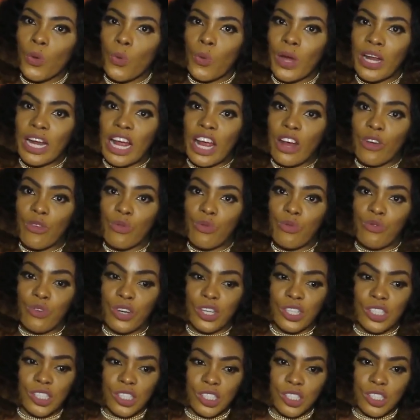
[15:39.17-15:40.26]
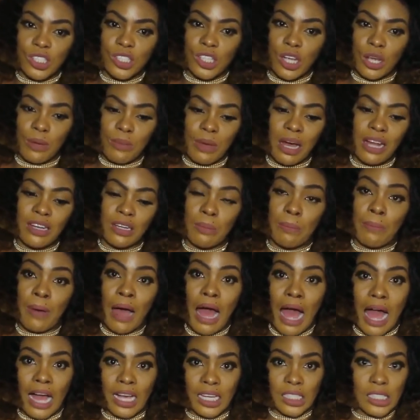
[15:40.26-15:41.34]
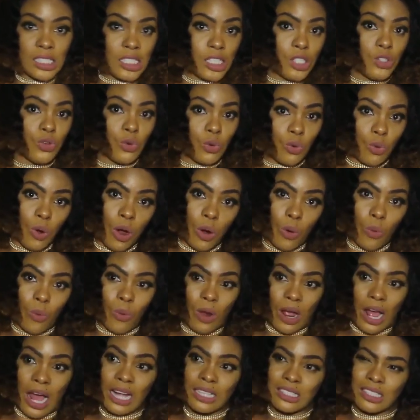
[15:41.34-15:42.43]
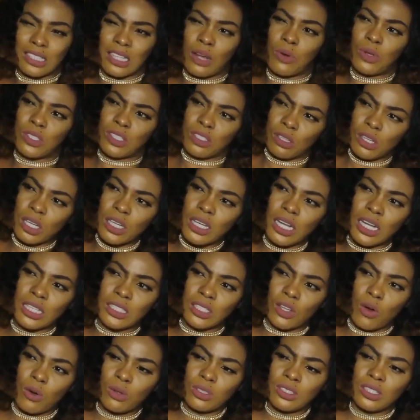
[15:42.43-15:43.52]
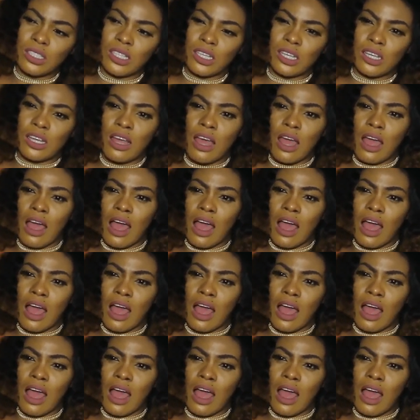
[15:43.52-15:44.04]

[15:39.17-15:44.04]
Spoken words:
when I reached at the park in Enugu where we were acting, I was looking at all the